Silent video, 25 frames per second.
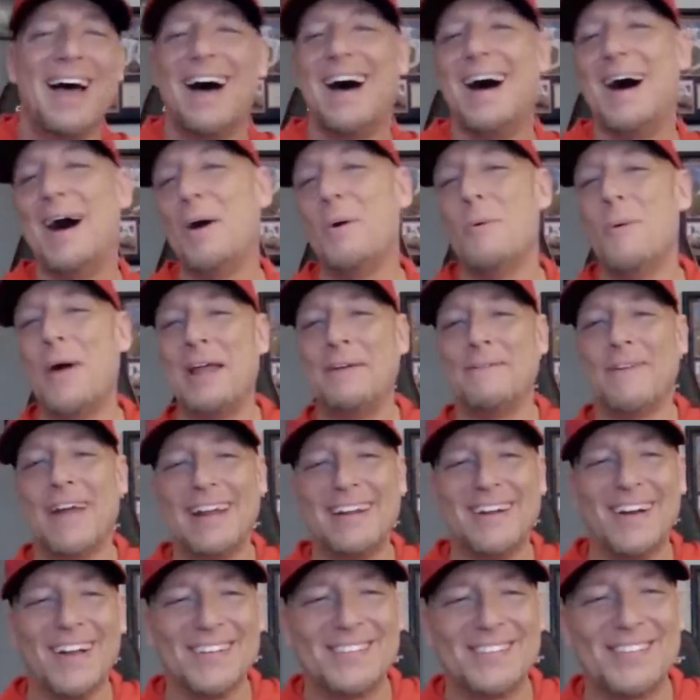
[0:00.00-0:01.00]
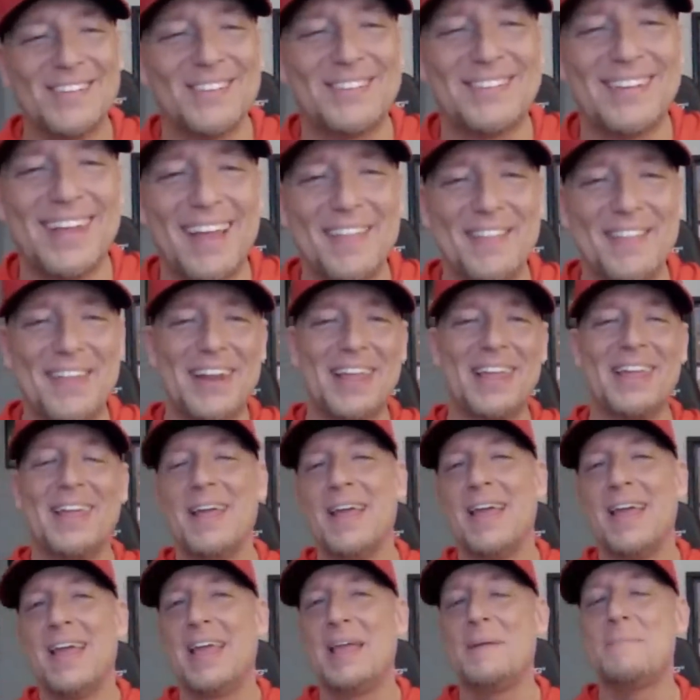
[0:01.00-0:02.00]
Uh, Wainwright also said that he
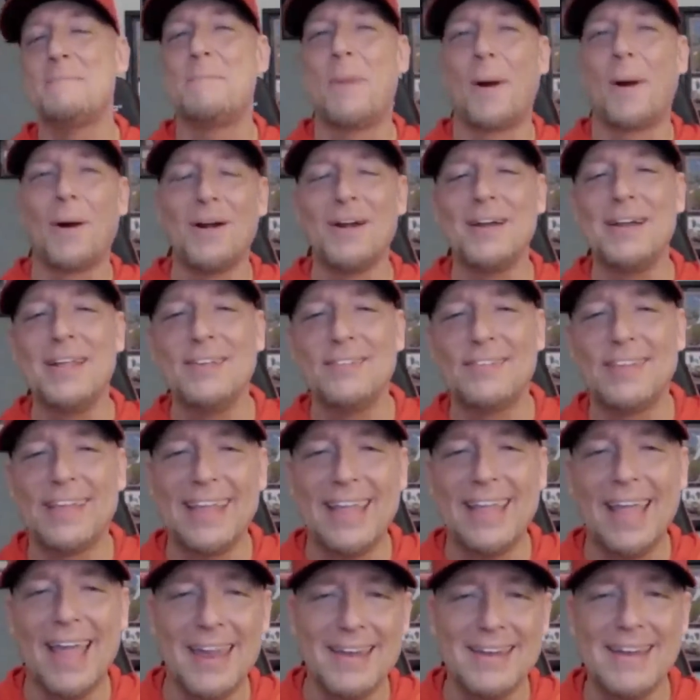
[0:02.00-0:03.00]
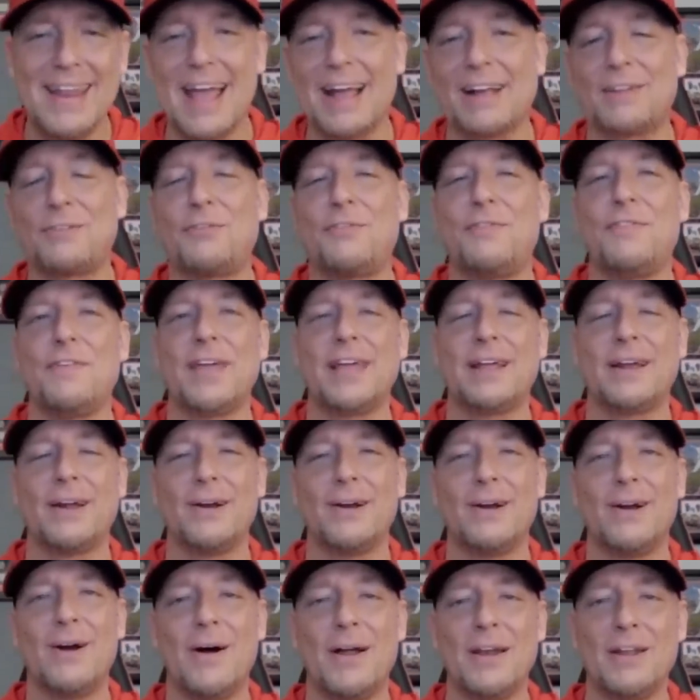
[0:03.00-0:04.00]
he burned his index
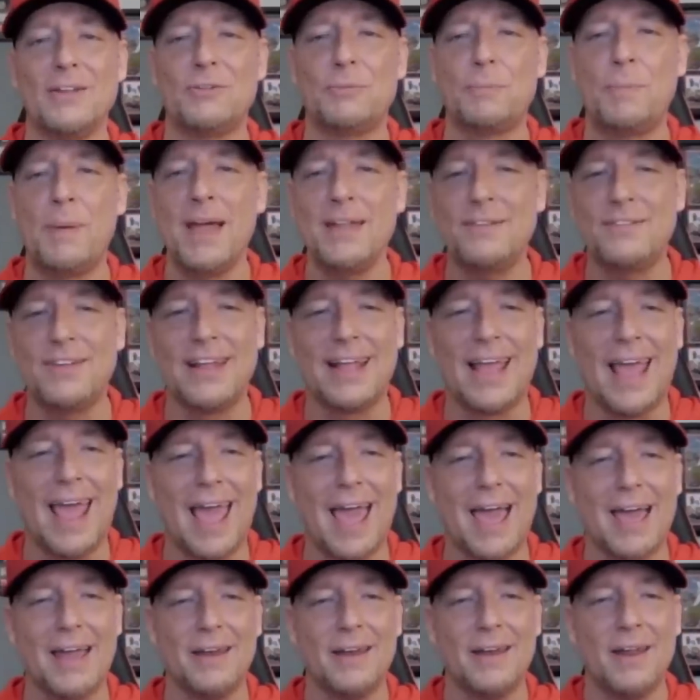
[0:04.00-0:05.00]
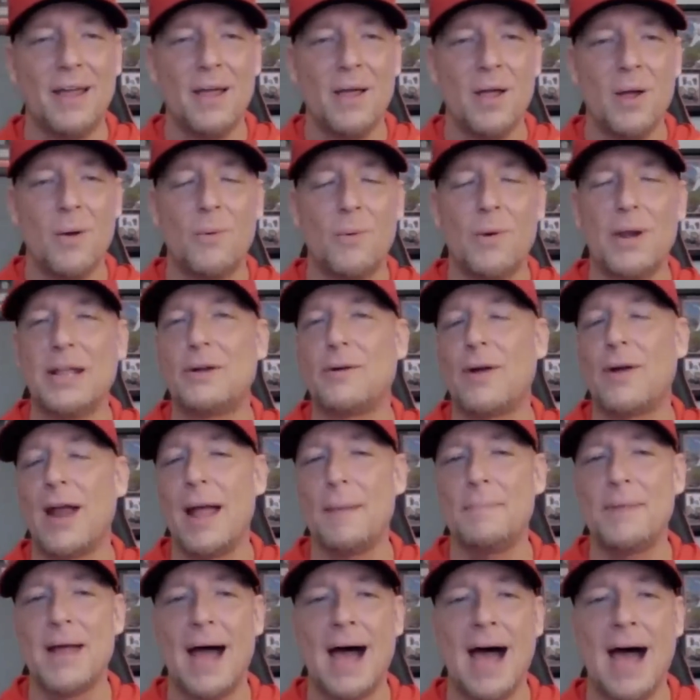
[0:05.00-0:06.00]
finger on his pitching hand when he
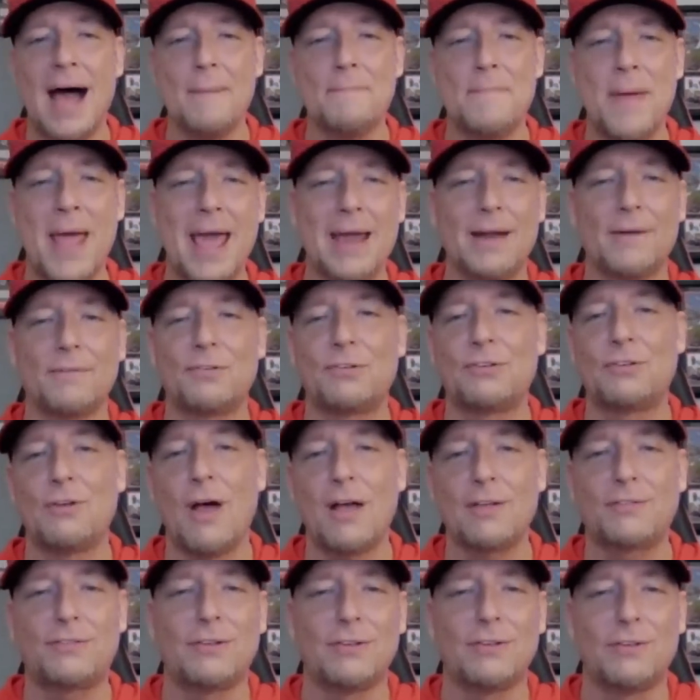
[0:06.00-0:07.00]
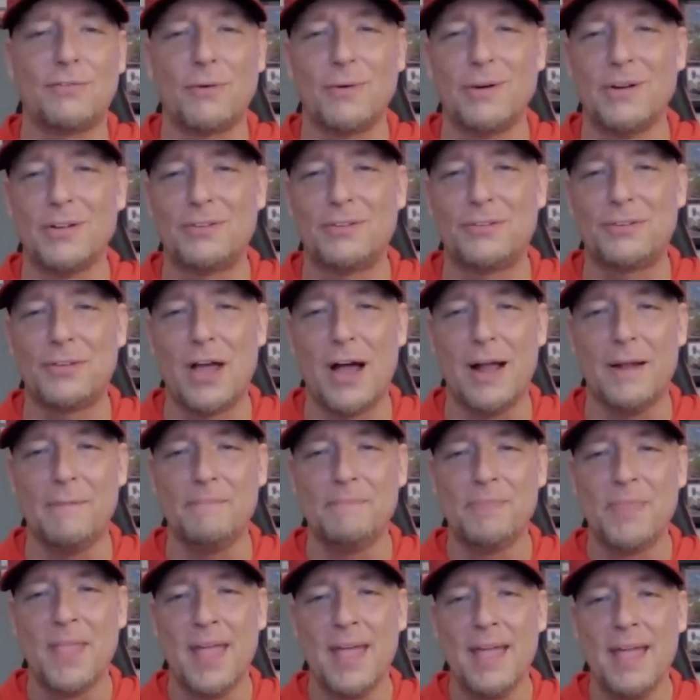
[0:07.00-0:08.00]
grabbed a hot pan of sausage for his
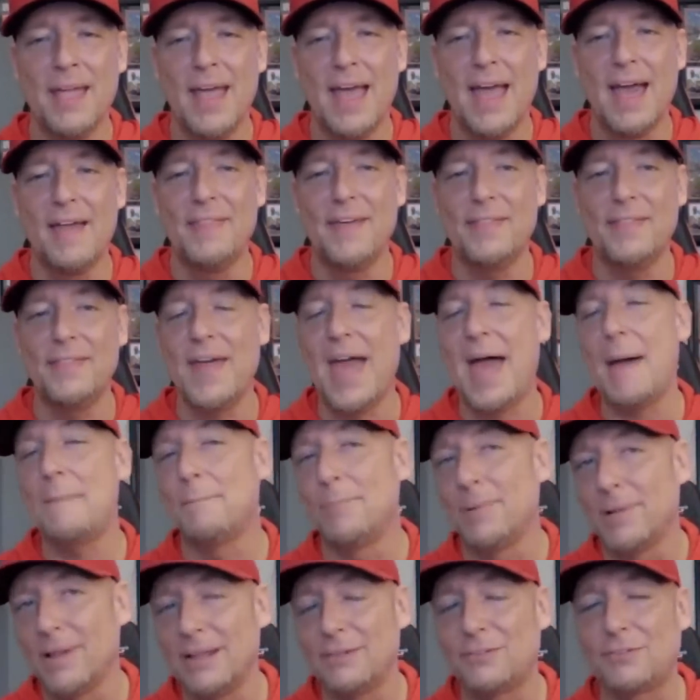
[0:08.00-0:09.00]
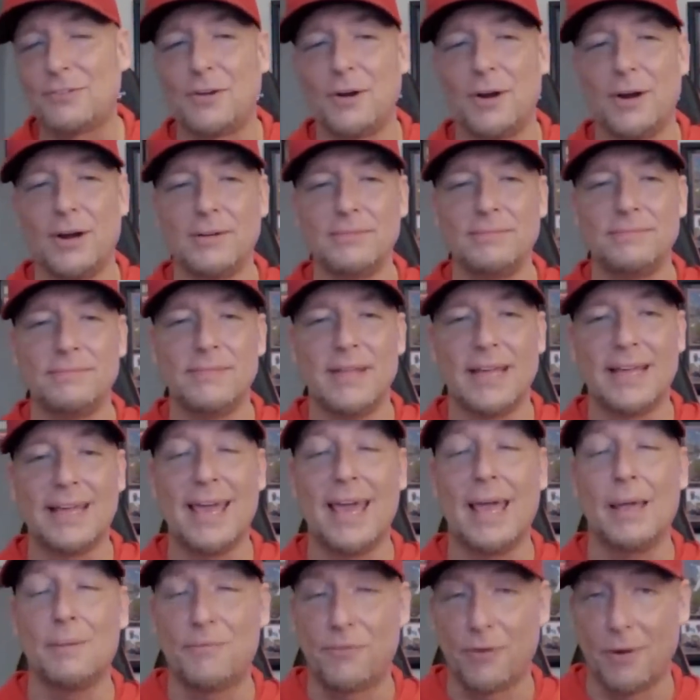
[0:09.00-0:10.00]
son, and that that blister that
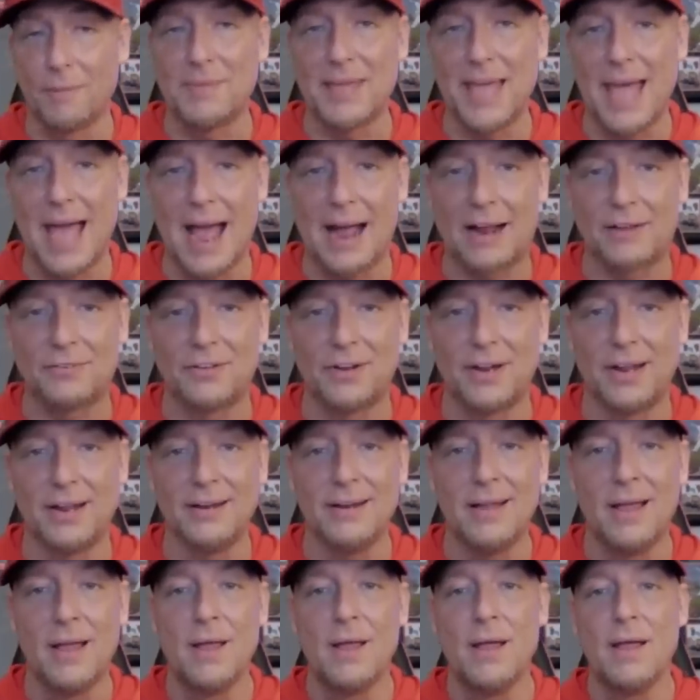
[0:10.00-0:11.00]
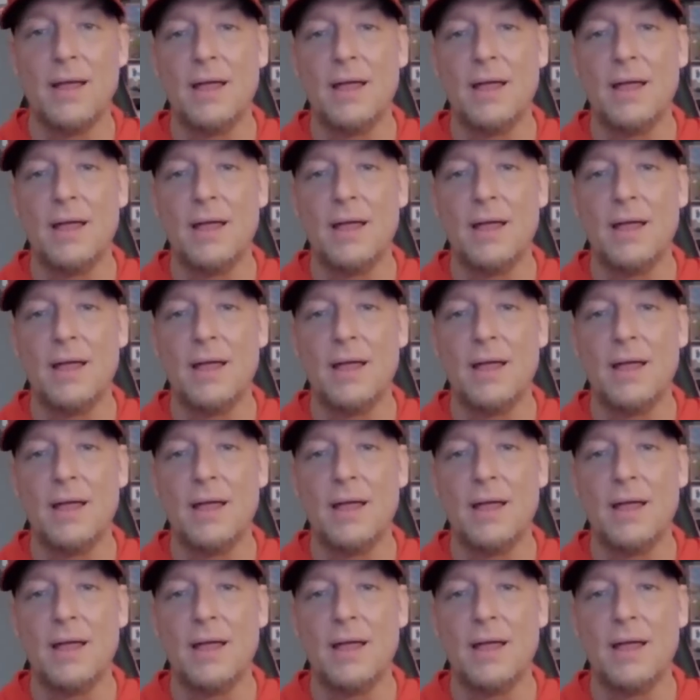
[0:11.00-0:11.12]
came from the accident